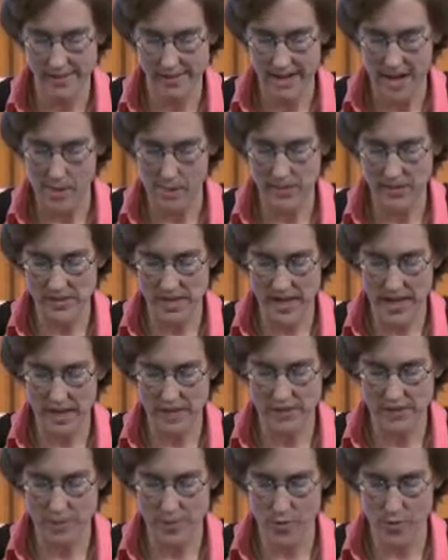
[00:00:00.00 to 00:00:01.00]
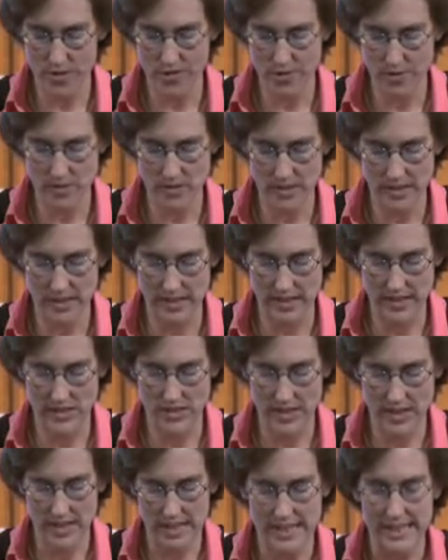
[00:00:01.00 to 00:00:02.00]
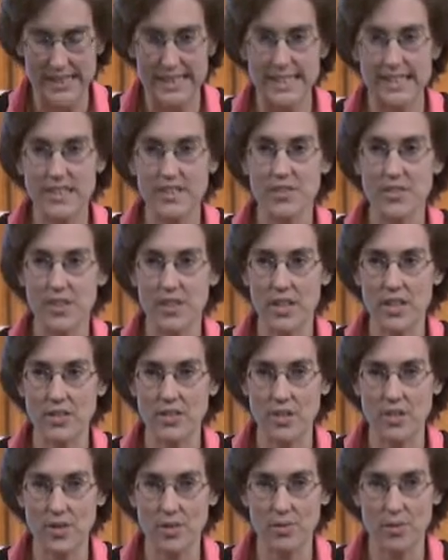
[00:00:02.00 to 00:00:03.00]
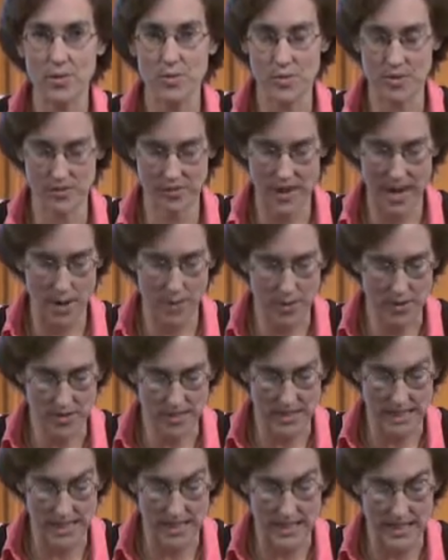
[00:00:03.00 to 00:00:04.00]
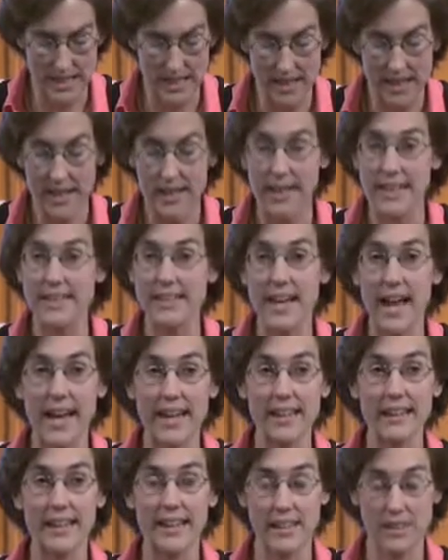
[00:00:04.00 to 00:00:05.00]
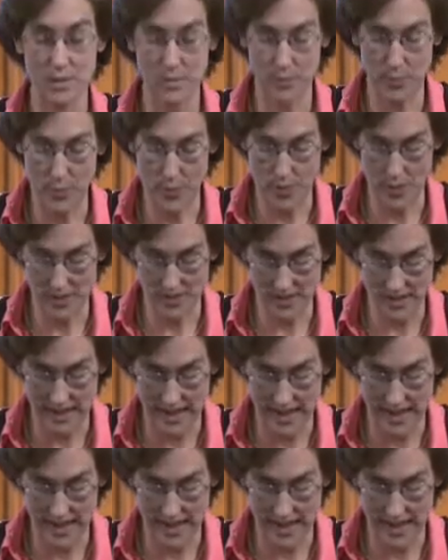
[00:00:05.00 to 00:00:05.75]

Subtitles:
Amos 8, 4 through 6. Listen to this, you who devour the needy, annihilating the poor of the